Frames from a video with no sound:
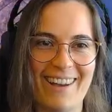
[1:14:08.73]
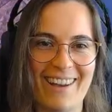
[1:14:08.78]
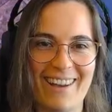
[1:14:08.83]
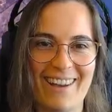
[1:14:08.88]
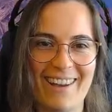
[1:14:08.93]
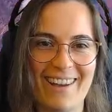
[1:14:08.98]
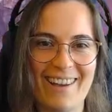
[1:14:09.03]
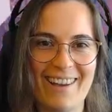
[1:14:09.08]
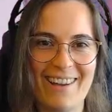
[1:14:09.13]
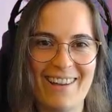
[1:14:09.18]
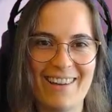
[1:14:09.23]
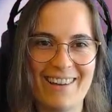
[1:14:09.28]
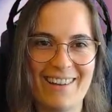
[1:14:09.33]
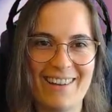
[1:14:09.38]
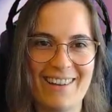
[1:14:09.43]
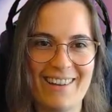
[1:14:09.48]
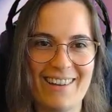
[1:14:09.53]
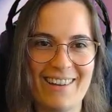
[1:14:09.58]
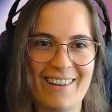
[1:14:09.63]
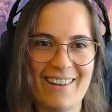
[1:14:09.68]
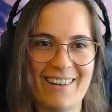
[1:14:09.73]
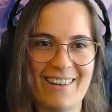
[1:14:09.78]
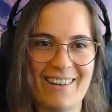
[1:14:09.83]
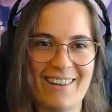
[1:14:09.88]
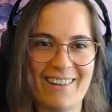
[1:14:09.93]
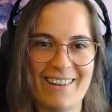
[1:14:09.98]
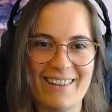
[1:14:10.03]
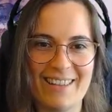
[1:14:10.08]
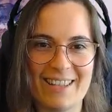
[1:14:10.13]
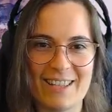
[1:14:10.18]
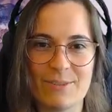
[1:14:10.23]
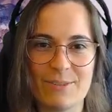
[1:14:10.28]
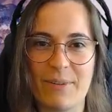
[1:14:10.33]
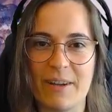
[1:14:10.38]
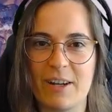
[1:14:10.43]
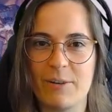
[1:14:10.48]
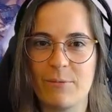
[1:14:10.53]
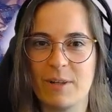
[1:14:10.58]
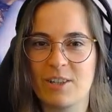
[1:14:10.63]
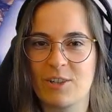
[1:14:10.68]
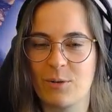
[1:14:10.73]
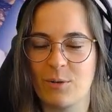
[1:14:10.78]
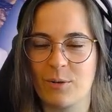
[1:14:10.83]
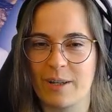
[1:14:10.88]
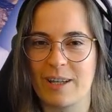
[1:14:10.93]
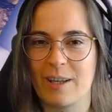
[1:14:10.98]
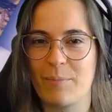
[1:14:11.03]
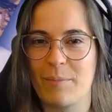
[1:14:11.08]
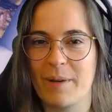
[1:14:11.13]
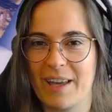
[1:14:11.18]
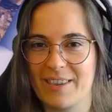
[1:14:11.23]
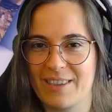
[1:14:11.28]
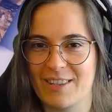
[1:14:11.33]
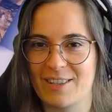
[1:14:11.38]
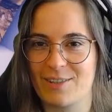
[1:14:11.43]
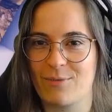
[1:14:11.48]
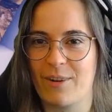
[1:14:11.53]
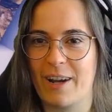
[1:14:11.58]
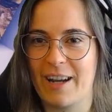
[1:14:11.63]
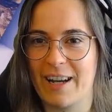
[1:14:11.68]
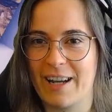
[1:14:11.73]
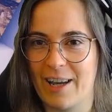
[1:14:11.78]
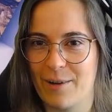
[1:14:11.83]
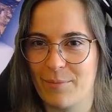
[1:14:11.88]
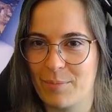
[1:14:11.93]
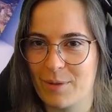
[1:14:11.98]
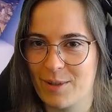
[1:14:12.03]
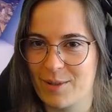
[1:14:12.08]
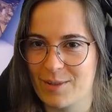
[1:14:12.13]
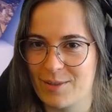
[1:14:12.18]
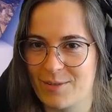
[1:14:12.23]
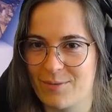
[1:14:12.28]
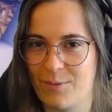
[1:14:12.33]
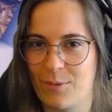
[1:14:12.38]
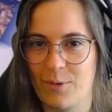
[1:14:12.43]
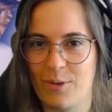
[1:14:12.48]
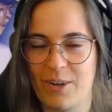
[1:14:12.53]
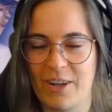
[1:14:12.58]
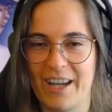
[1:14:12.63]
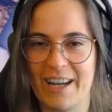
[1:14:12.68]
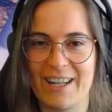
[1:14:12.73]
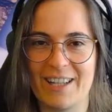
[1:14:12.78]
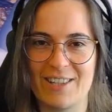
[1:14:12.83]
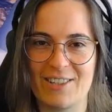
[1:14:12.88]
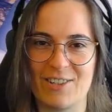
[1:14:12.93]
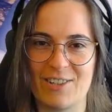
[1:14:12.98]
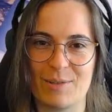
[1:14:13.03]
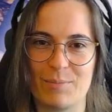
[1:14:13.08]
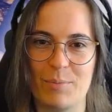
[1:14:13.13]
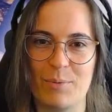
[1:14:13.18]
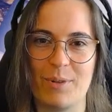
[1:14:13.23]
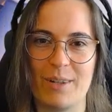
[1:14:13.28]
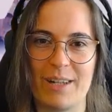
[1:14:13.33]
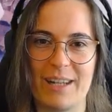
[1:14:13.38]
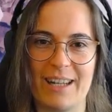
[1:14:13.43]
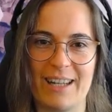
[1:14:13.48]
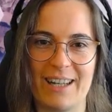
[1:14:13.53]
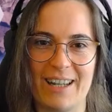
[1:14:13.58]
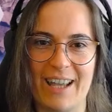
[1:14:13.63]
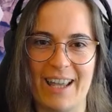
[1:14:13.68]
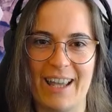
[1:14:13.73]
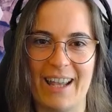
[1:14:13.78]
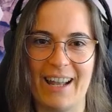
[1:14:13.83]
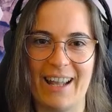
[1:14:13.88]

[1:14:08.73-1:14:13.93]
Oh, it's funny we're talking about this right now because Fortnite has just put in a,